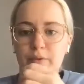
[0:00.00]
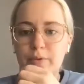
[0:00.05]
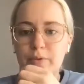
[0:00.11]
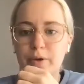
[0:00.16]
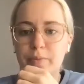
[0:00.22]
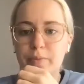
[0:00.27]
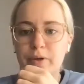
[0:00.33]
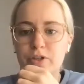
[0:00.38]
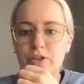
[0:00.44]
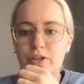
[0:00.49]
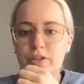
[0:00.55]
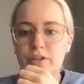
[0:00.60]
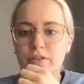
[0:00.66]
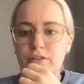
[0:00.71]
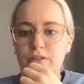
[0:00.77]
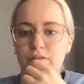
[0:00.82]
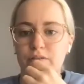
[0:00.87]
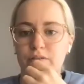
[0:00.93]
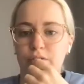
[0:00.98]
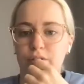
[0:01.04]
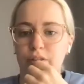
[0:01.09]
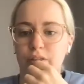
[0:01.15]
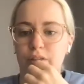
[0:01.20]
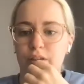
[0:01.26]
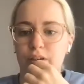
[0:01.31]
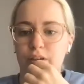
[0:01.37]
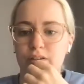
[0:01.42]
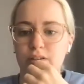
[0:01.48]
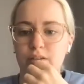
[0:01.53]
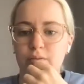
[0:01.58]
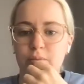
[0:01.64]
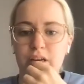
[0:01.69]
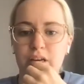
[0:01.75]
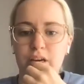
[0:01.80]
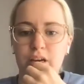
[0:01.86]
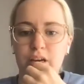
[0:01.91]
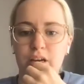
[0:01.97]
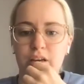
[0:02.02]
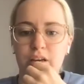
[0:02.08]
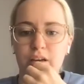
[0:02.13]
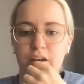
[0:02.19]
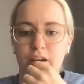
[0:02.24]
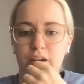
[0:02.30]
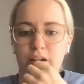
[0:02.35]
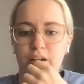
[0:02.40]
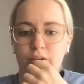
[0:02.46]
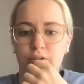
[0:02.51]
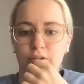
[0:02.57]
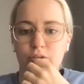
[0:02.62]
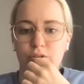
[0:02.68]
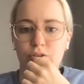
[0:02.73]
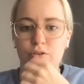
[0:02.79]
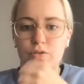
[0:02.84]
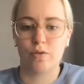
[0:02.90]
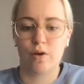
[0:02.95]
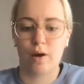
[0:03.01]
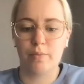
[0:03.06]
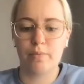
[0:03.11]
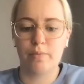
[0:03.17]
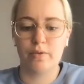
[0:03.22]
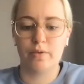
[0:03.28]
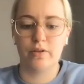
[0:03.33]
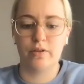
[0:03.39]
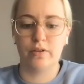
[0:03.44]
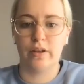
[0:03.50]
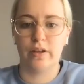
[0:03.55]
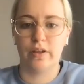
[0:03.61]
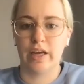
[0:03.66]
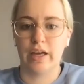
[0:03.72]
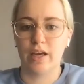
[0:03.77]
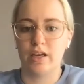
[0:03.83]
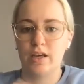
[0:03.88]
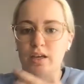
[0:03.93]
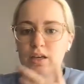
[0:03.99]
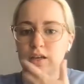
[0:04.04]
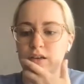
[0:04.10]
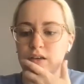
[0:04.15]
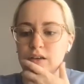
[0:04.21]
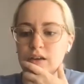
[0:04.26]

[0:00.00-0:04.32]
the permissions for this meeting and I'll drop the link